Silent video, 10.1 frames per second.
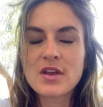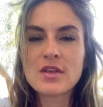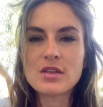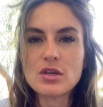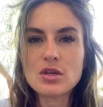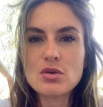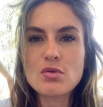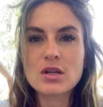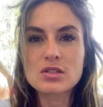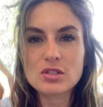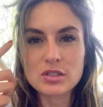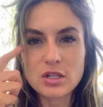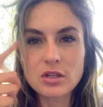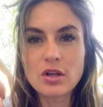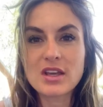start to look in the mirror
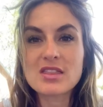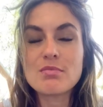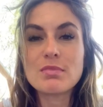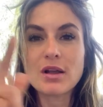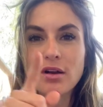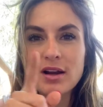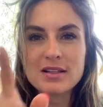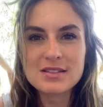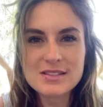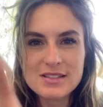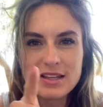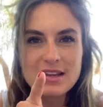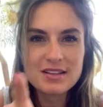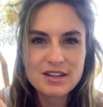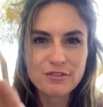and see a different
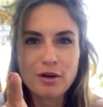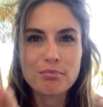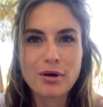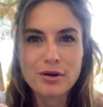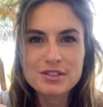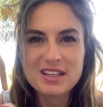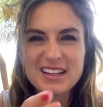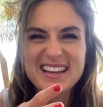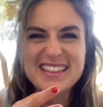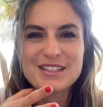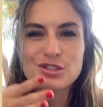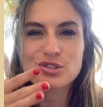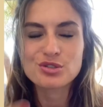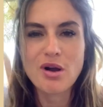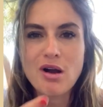person, like this stronger
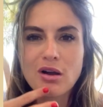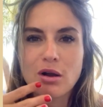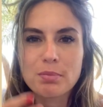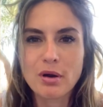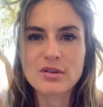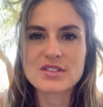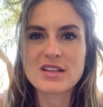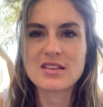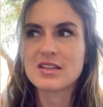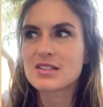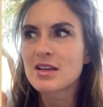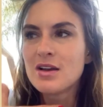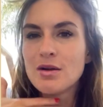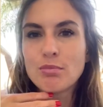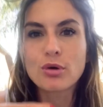person, this more
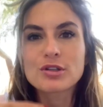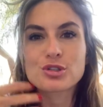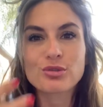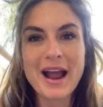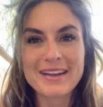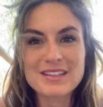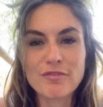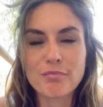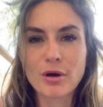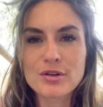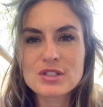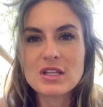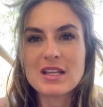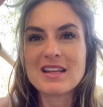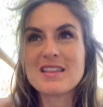attractive person, and then you
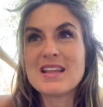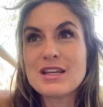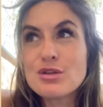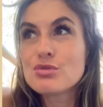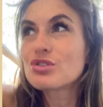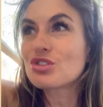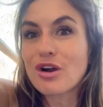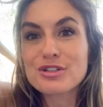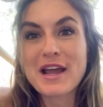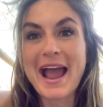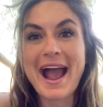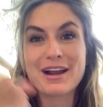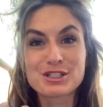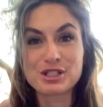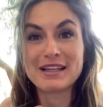start to actually
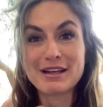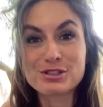attract things